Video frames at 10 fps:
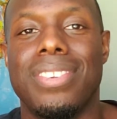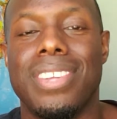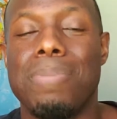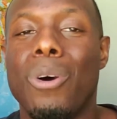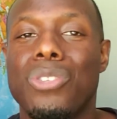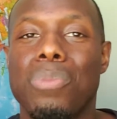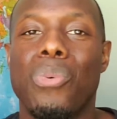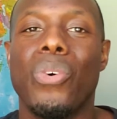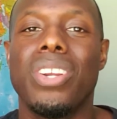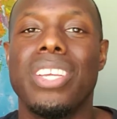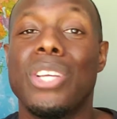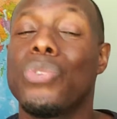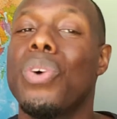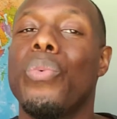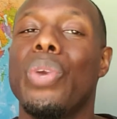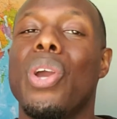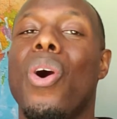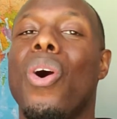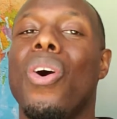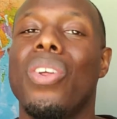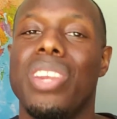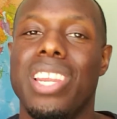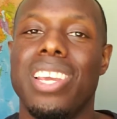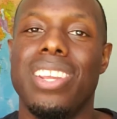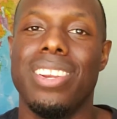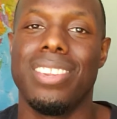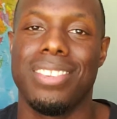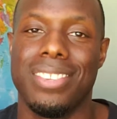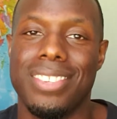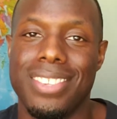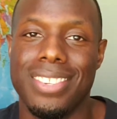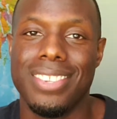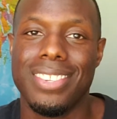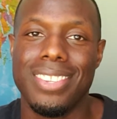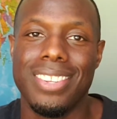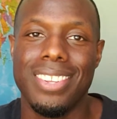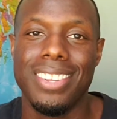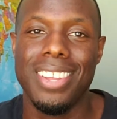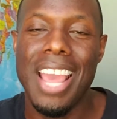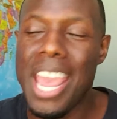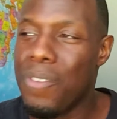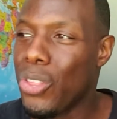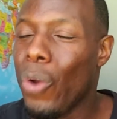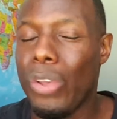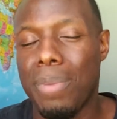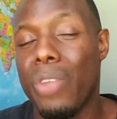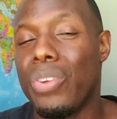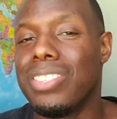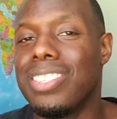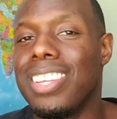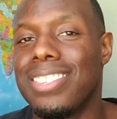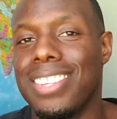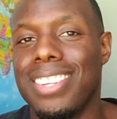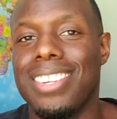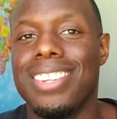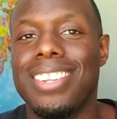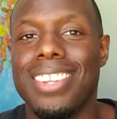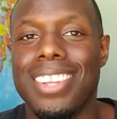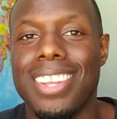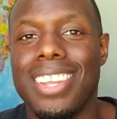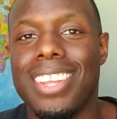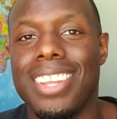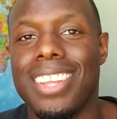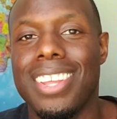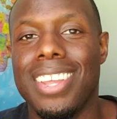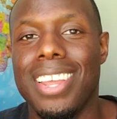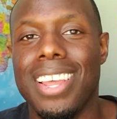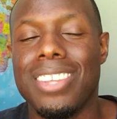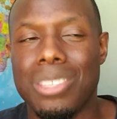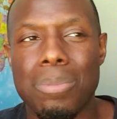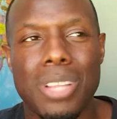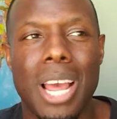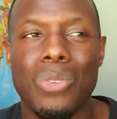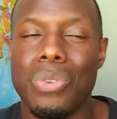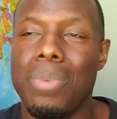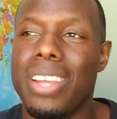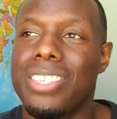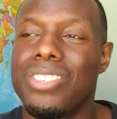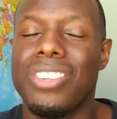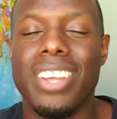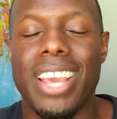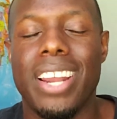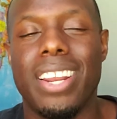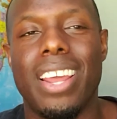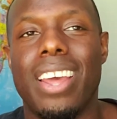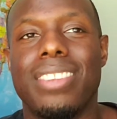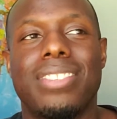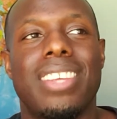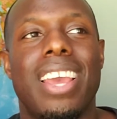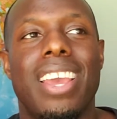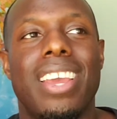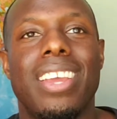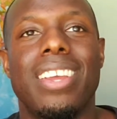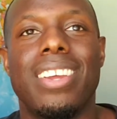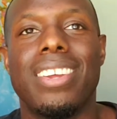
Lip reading: And most importantly, it's what we all need. Even though we may resist it, and sometimes we may just look at it as a